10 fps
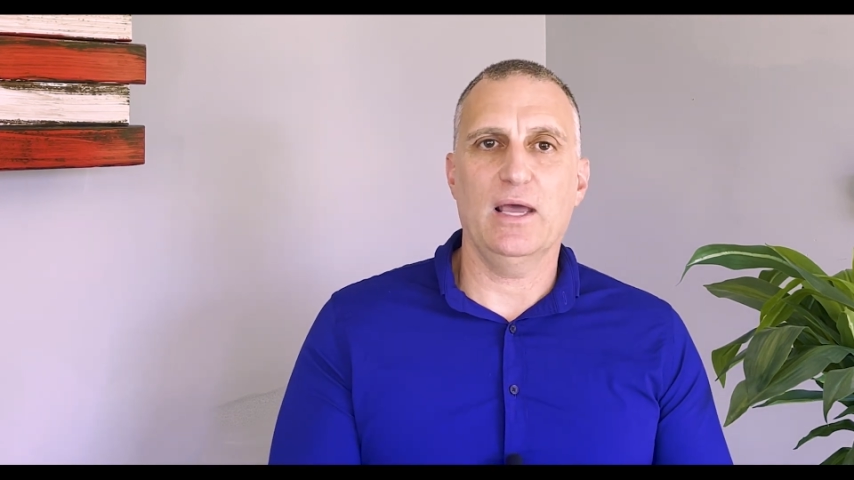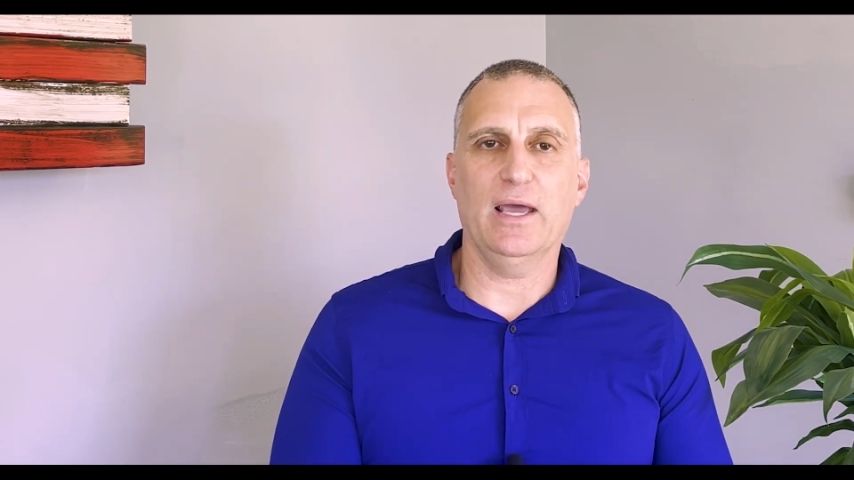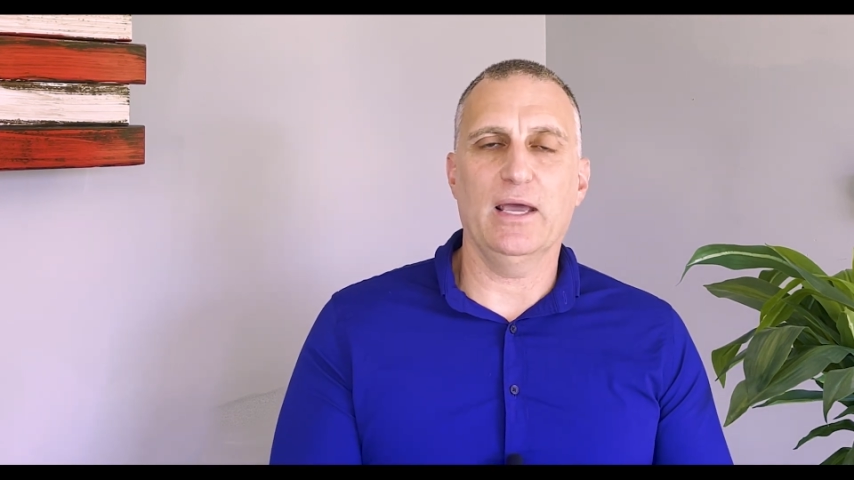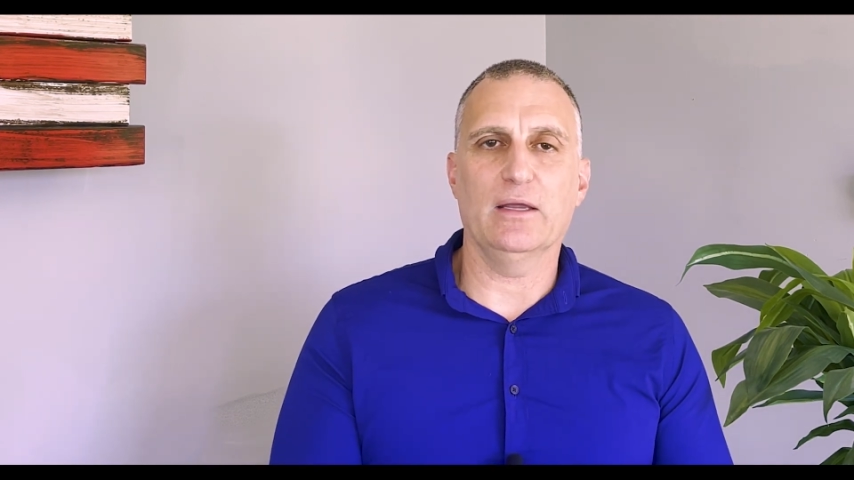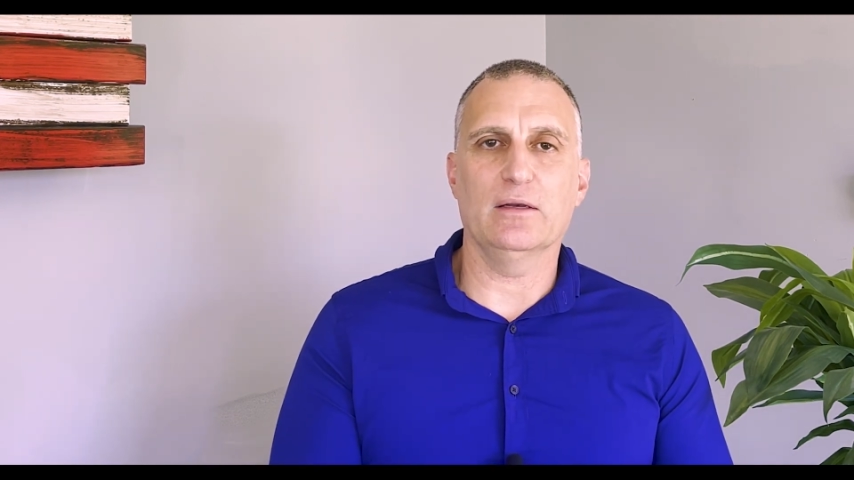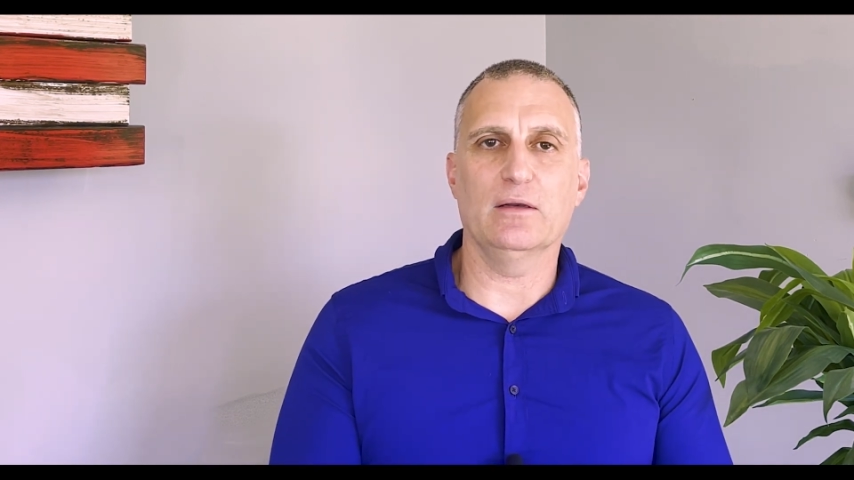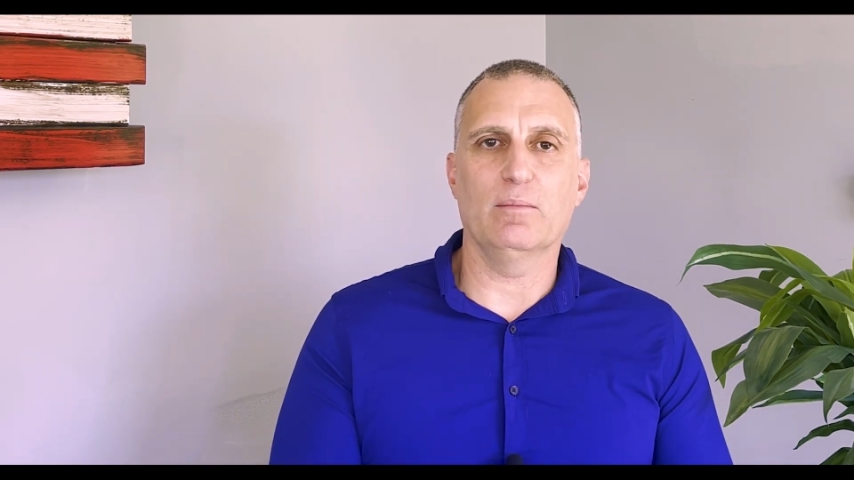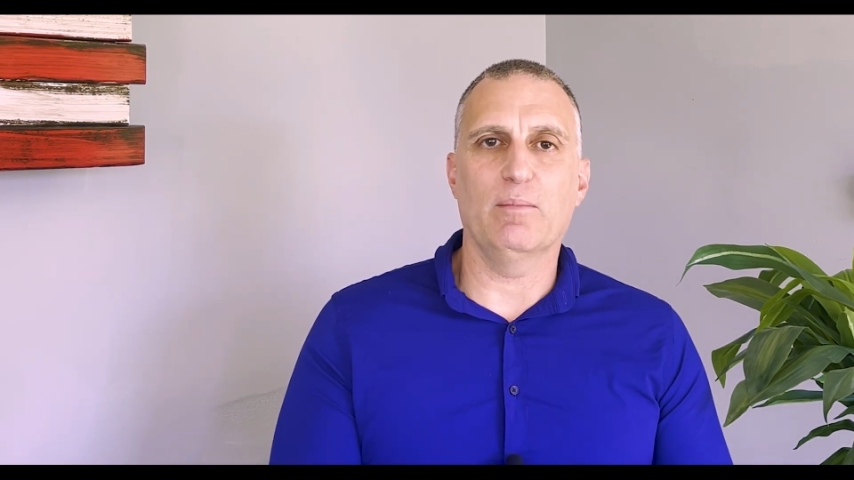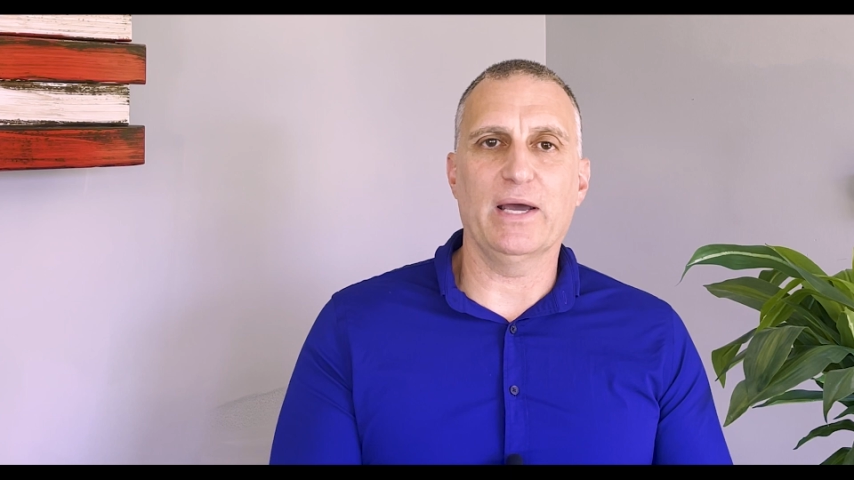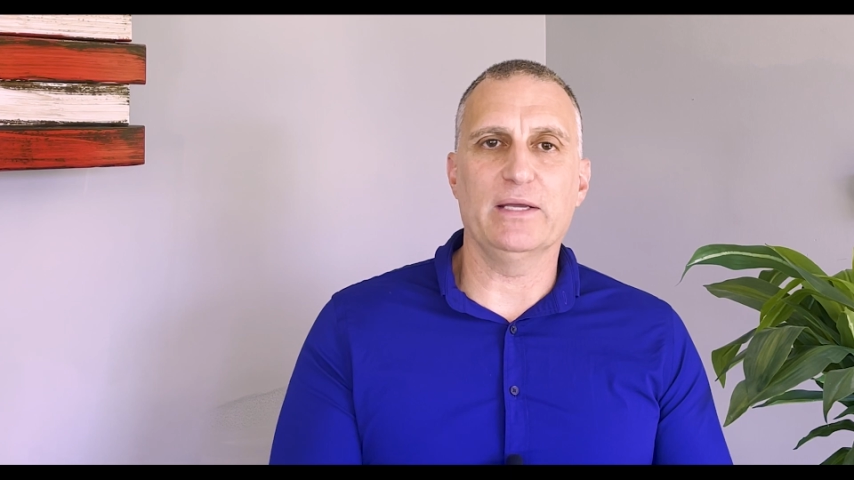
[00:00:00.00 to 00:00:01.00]

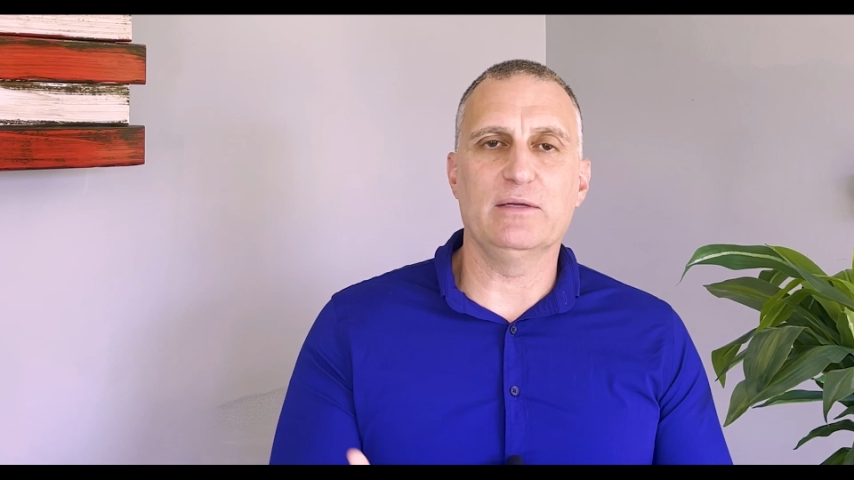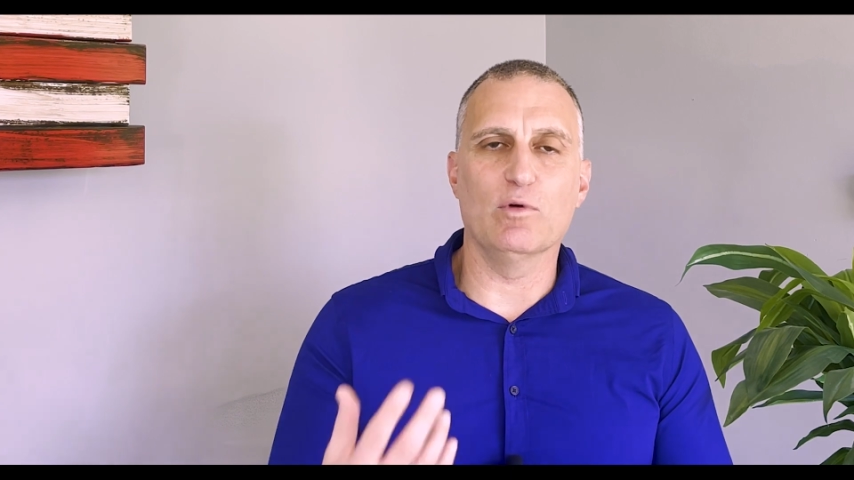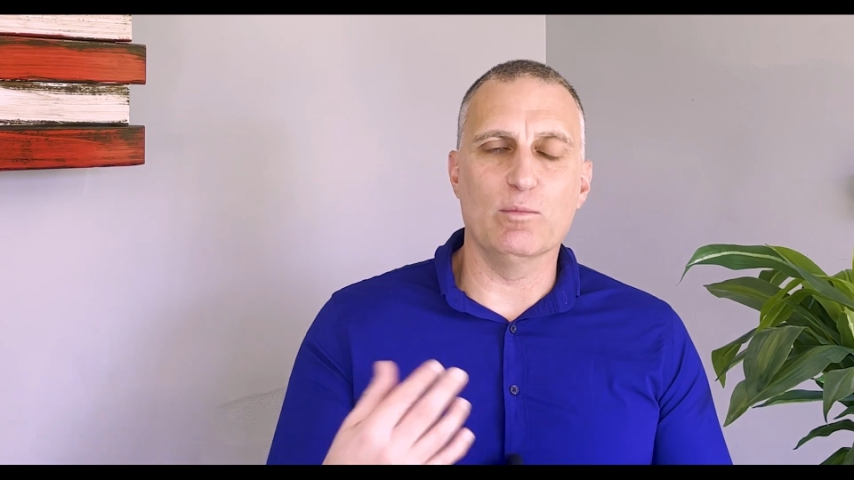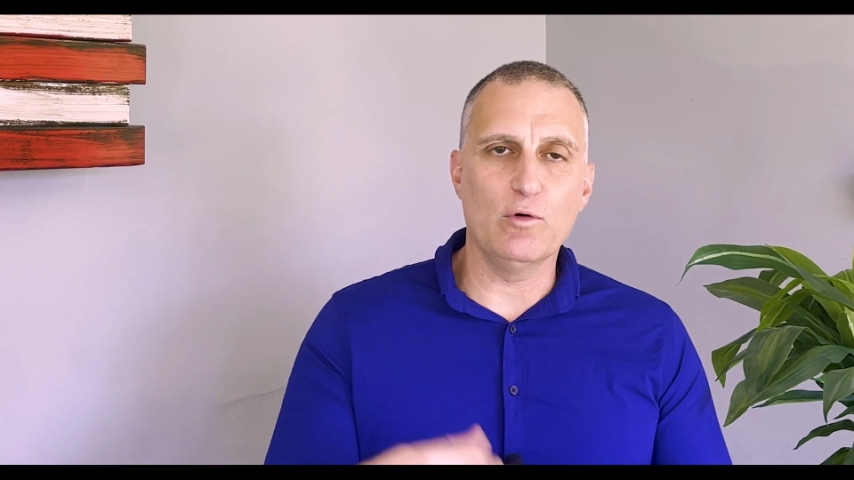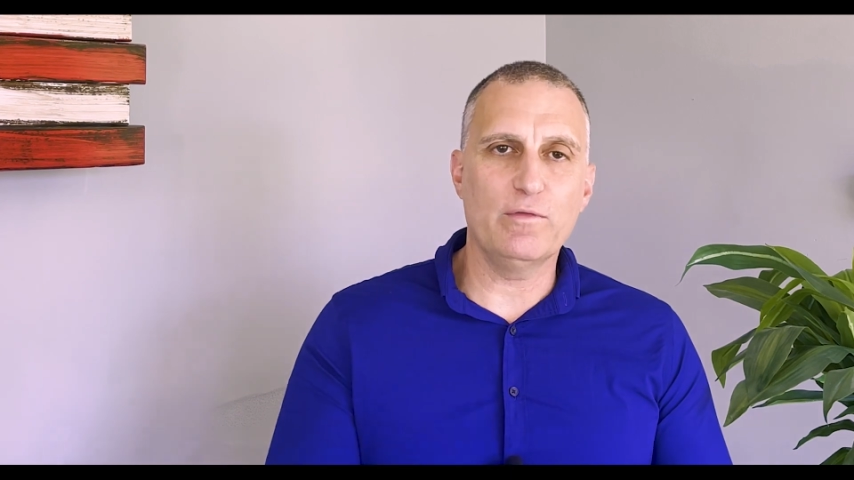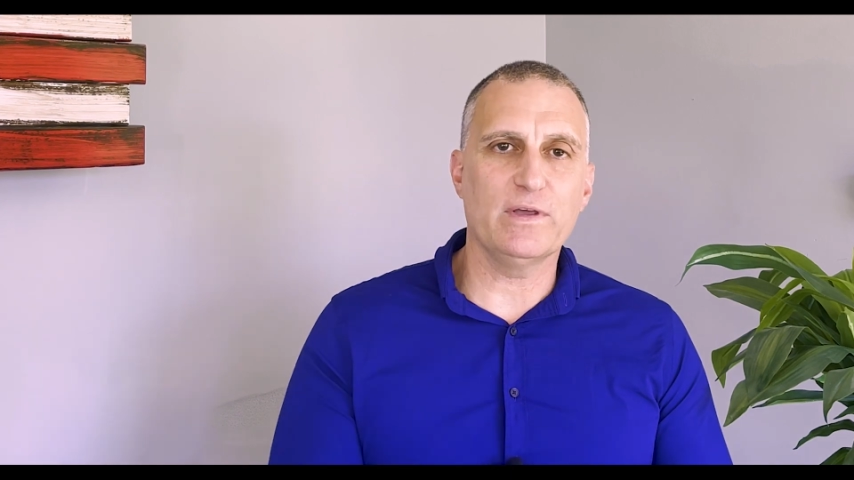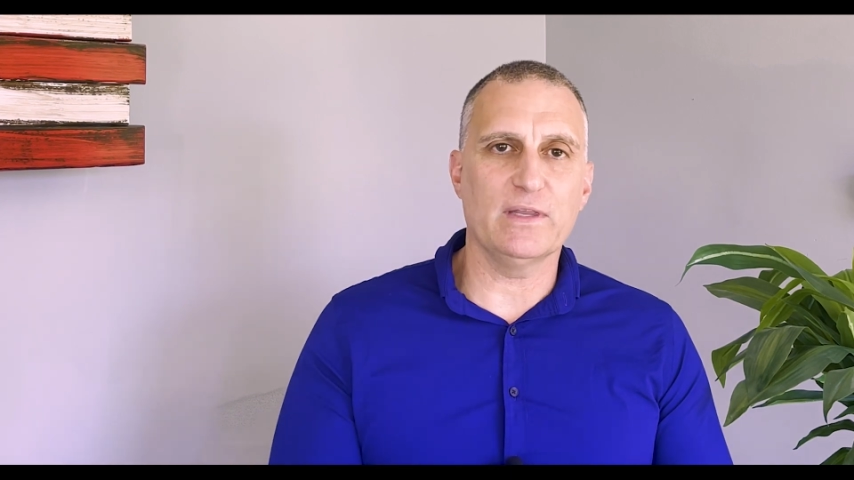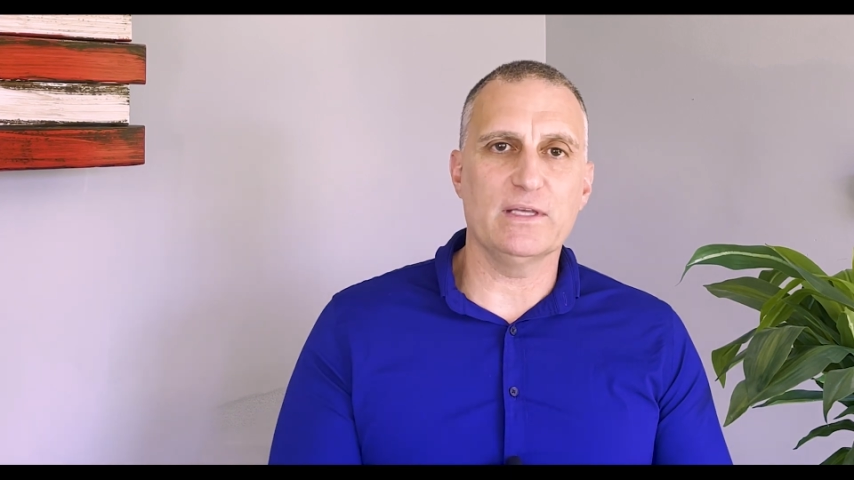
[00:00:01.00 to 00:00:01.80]
And by removing